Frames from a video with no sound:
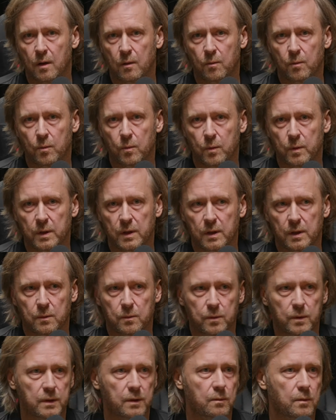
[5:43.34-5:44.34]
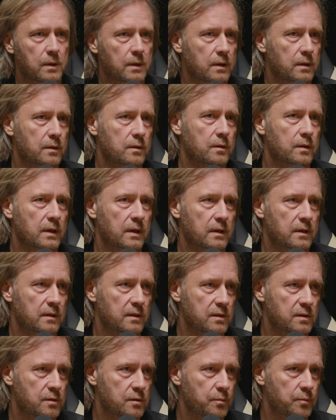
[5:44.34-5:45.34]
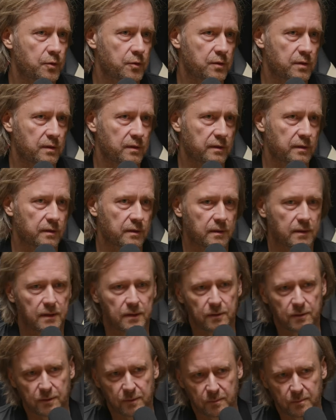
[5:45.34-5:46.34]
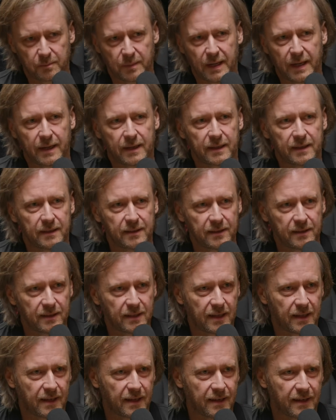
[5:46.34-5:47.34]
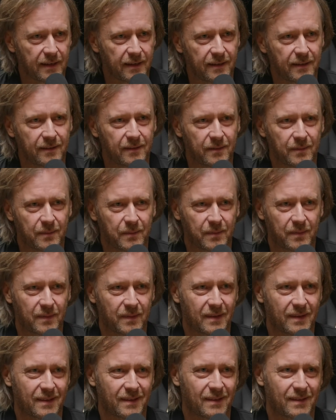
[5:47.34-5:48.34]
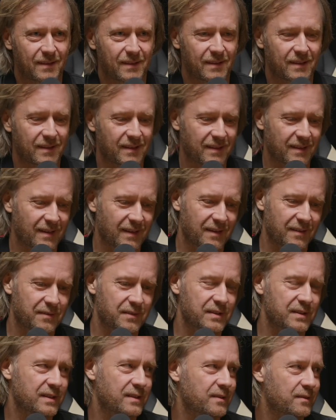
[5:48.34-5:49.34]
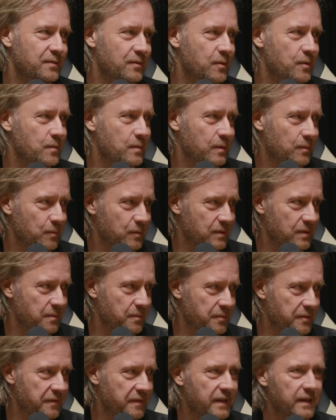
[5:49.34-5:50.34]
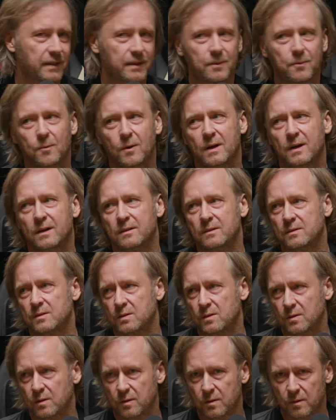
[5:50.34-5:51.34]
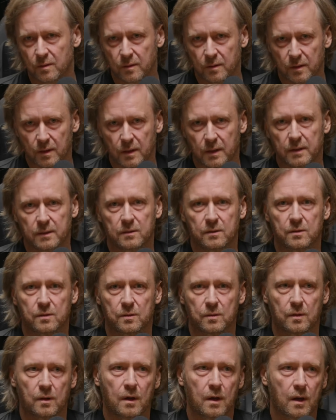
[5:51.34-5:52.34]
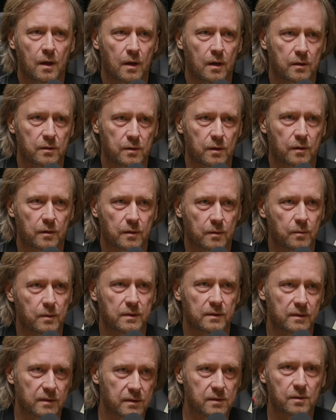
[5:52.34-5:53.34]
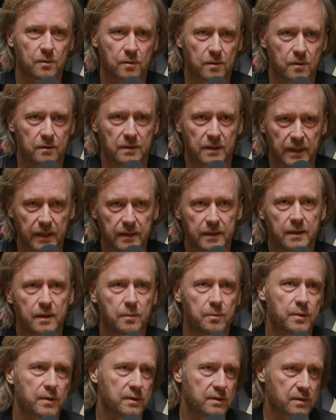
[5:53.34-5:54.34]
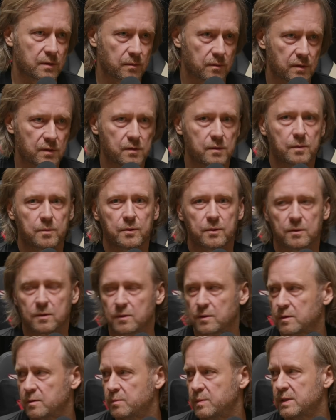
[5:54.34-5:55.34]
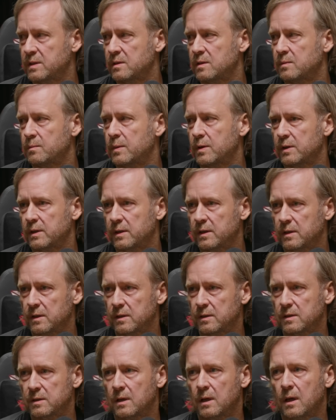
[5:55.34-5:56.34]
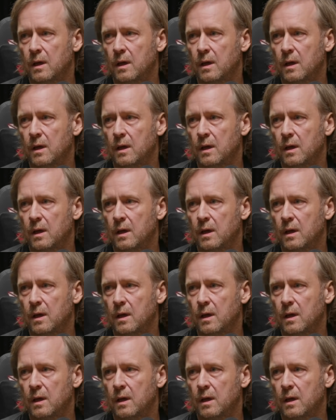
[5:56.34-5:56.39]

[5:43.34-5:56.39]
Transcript: we really wanted to get a distribution deal, and back in the day, the physical format was the prevailing one, so you had to talk with the so-called gatekeepers, so distributors, business partners.